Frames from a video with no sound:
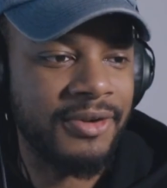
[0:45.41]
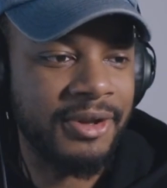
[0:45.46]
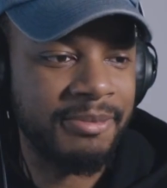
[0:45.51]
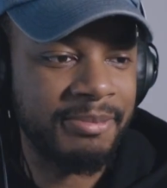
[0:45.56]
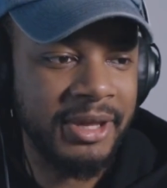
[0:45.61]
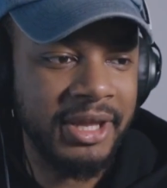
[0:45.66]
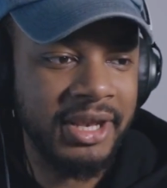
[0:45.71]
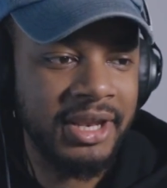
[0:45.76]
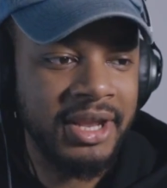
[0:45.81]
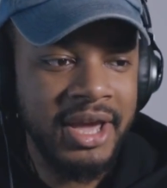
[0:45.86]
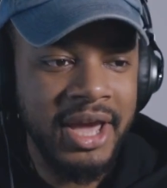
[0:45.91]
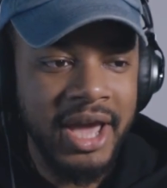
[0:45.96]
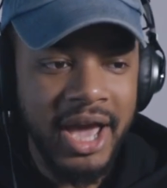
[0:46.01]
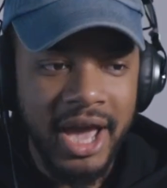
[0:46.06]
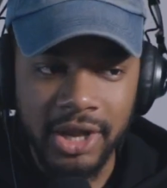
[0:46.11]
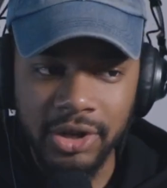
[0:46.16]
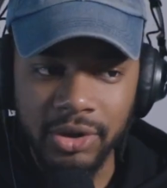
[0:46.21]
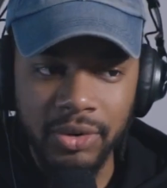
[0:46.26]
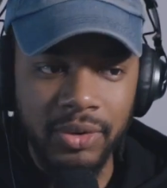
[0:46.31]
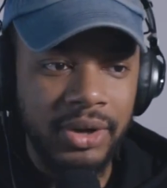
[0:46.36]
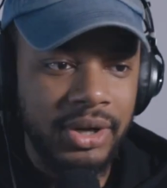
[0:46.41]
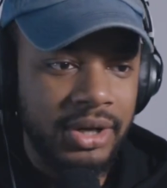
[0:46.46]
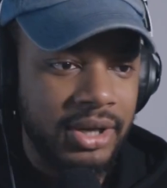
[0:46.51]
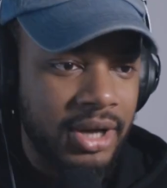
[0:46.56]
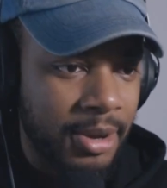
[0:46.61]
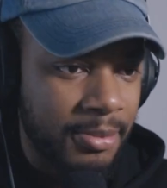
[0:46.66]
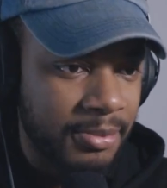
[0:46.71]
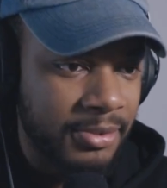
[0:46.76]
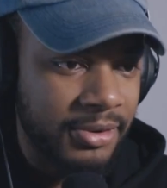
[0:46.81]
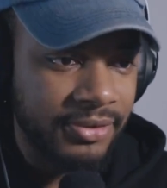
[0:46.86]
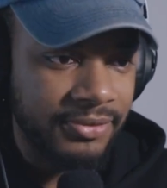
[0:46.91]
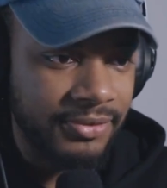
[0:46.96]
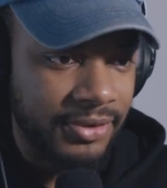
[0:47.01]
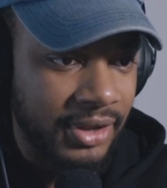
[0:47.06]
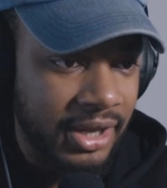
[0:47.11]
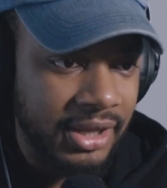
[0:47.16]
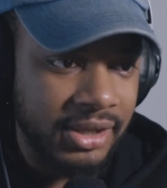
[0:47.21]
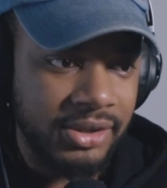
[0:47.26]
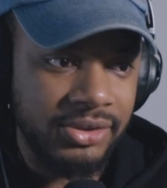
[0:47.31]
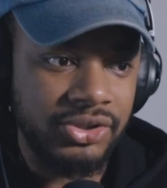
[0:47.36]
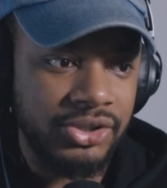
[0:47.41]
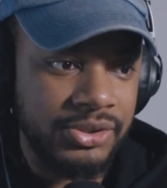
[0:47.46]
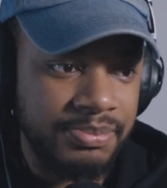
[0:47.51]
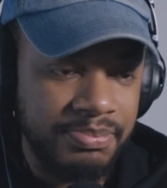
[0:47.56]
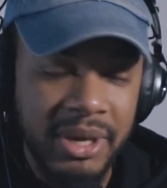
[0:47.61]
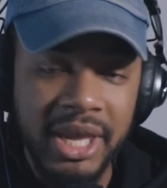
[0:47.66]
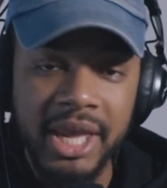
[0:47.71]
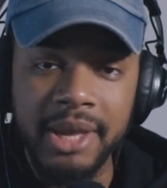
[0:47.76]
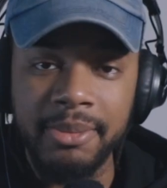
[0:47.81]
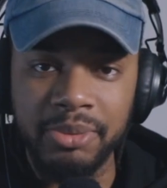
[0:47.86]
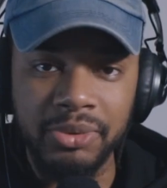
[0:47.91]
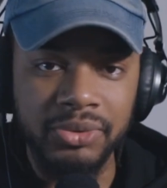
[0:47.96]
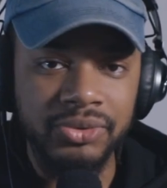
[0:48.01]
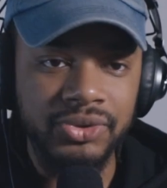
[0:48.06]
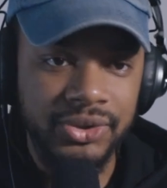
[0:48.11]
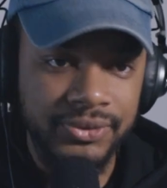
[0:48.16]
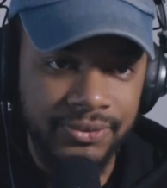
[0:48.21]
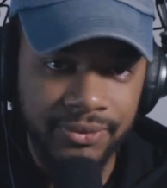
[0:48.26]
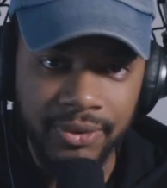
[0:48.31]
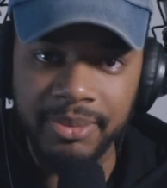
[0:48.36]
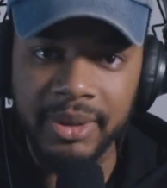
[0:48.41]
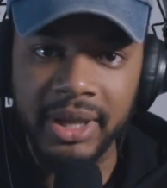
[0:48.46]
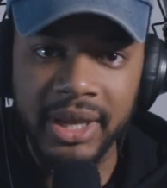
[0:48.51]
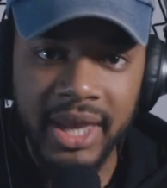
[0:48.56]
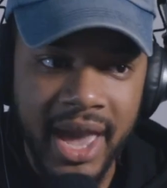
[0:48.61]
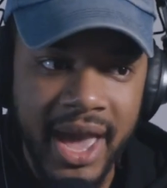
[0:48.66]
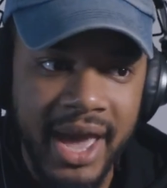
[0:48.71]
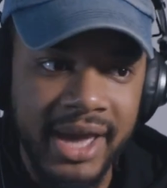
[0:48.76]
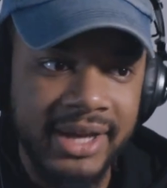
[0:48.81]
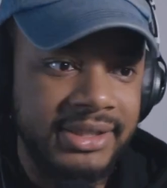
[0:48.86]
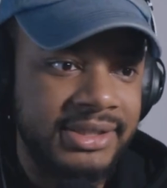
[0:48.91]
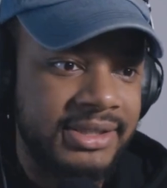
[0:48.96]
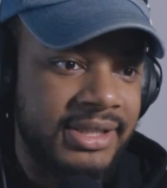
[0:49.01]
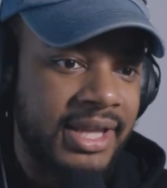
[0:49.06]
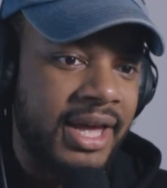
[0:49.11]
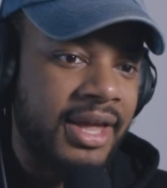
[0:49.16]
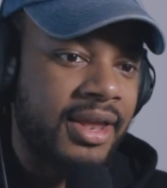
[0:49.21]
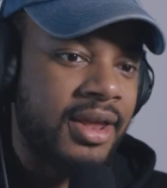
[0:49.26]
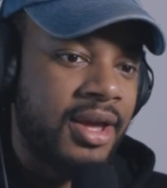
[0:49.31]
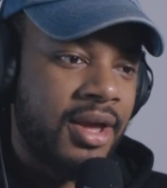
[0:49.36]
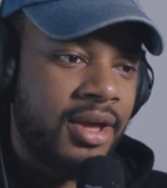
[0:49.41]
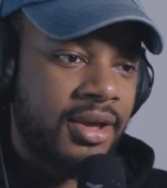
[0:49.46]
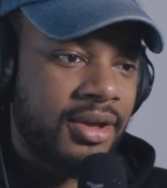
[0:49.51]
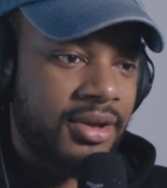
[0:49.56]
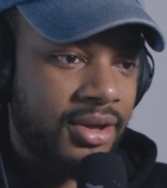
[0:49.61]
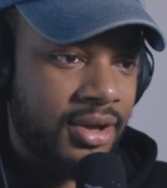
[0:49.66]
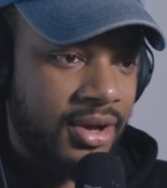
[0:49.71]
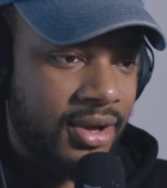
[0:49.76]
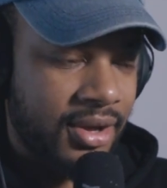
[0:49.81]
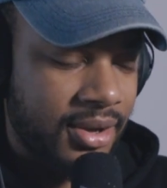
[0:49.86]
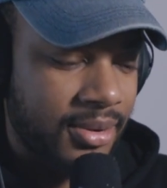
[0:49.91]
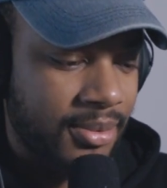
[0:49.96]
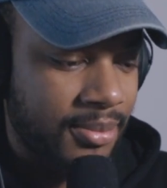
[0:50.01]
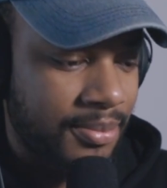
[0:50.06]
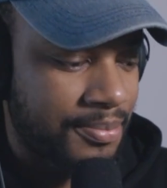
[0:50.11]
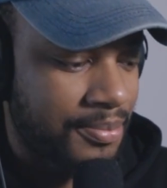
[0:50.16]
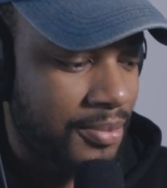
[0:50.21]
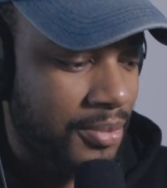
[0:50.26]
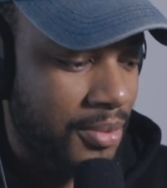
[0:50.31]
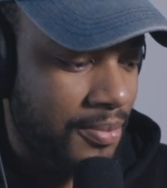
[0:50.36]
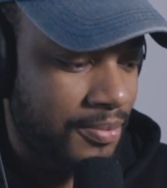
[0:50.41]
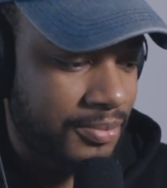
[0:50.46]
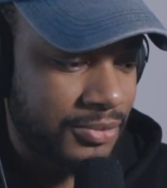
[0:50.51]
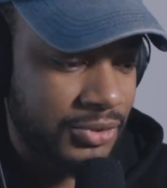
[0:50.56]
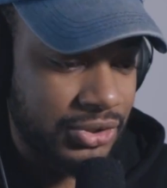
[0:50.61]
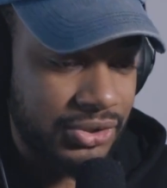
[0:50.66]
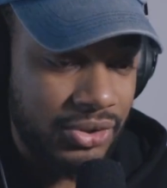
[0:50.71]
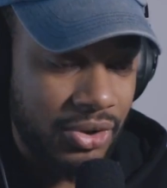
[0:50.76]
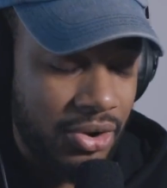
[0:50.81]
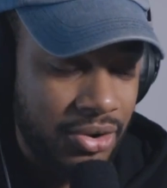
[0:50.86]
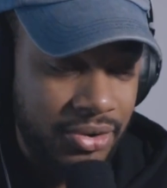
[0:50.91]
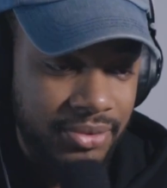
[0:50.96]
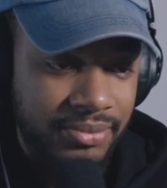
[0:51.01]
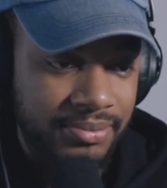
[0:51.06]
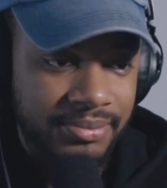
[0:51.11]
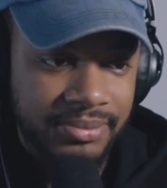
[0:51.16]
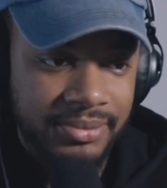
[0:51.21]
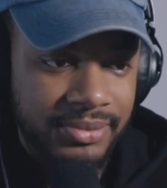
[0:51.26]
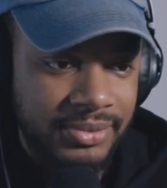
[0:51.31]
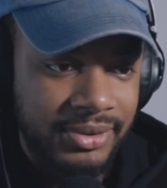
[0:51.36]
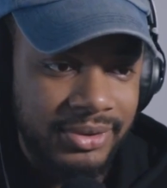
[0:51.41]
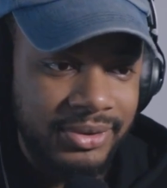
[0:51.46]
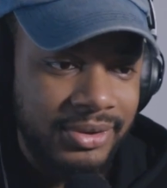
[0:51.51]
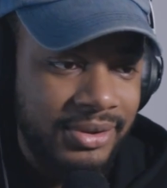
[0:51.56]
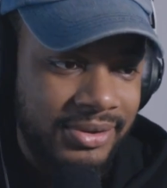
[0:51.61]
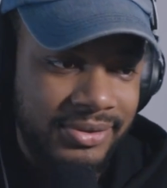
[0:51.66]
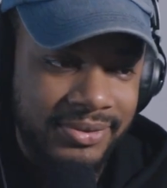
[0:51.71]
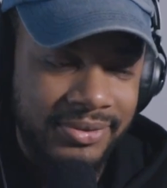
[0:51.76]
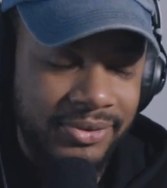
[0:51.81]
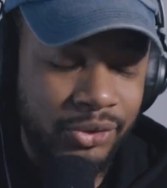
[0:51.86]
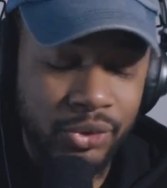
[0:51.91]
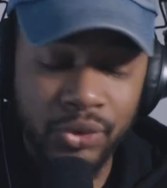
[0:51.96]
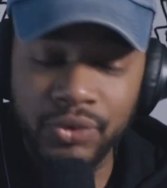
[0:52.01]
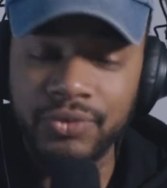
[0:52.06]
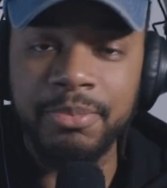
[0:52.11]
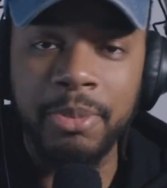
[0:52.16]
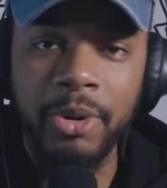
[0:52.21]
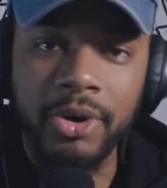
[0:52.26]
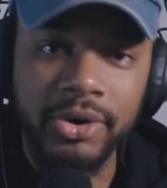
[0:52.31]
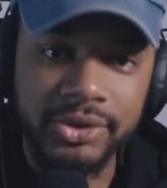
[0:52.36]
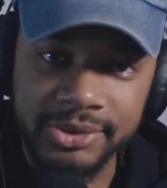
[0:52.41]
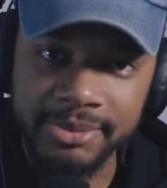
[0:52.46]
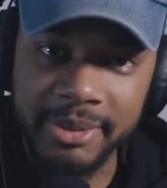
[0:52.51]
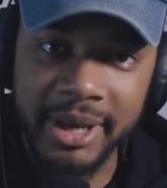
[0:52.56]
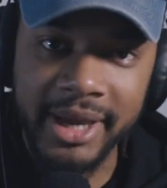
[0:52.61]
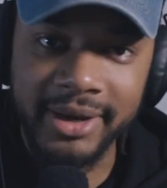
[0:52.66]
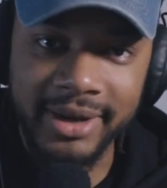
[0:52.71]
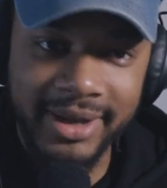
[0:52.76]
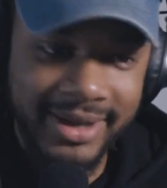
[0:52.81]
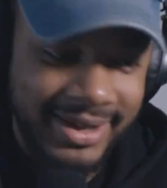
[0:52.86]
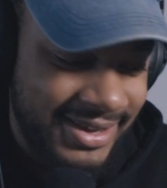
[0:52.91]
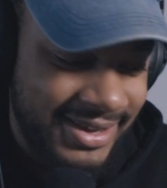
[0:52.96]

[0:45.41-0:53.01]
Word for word: I mean, I know a couple of like just people just from the cast that uh, just are goofballs, man.